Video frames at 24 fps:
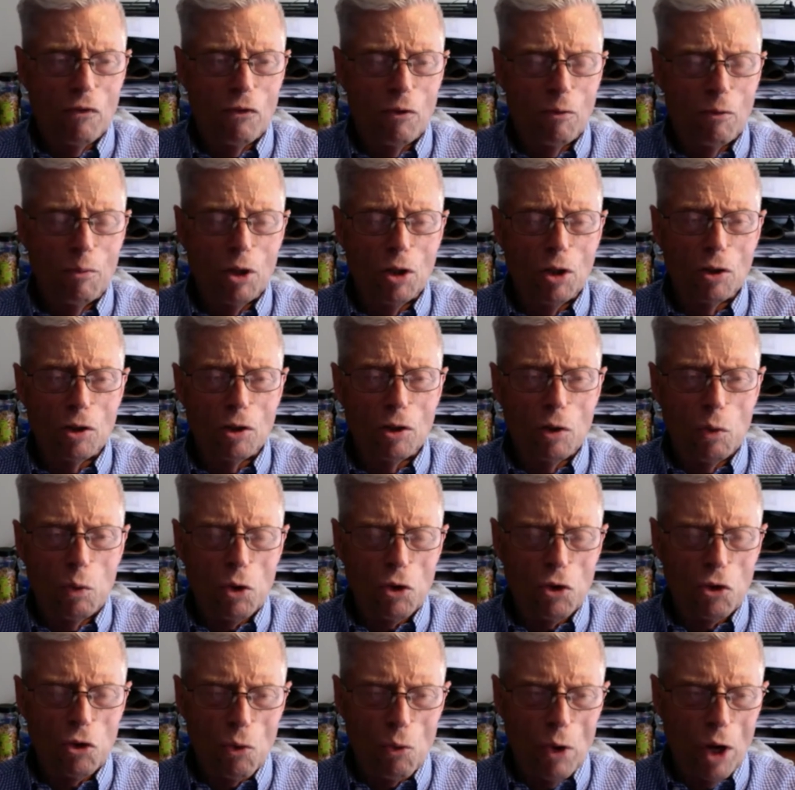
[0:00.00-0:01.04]
familiar
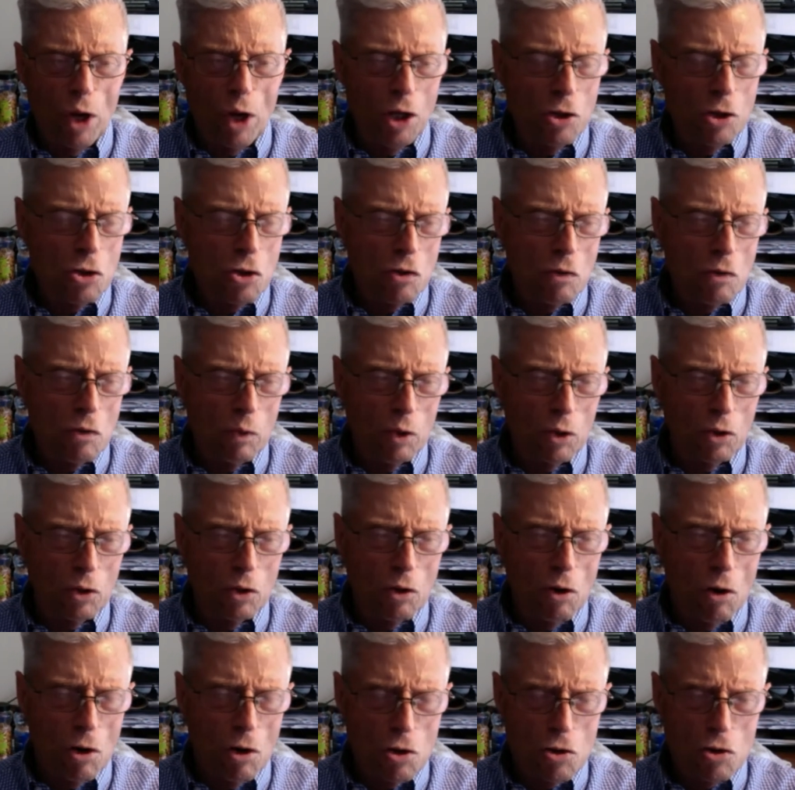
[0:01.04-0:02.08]
with the range of what
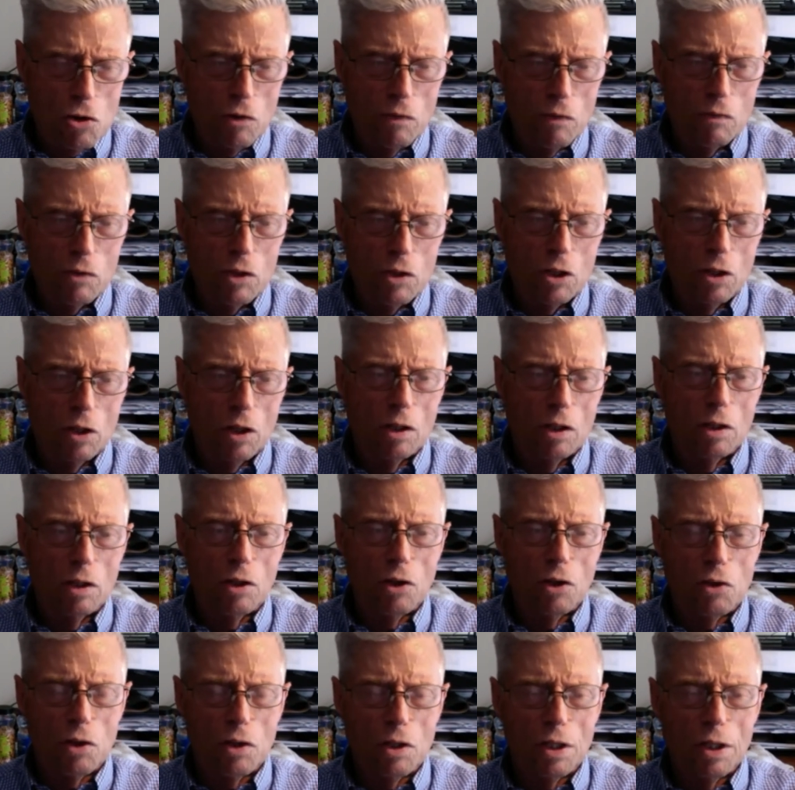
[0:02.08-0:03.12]
the artists have
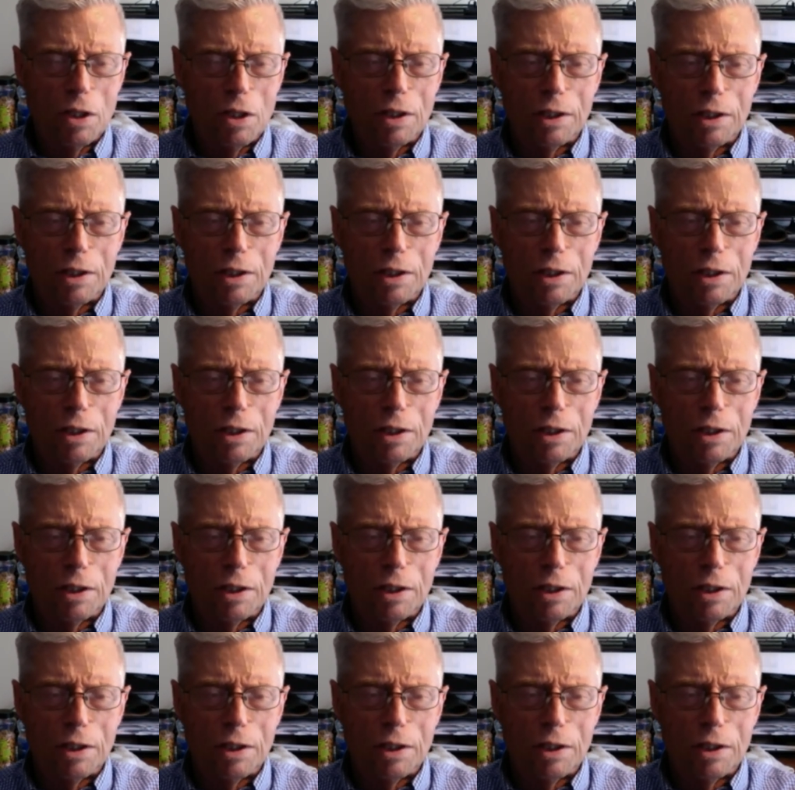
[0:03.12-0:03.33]
done,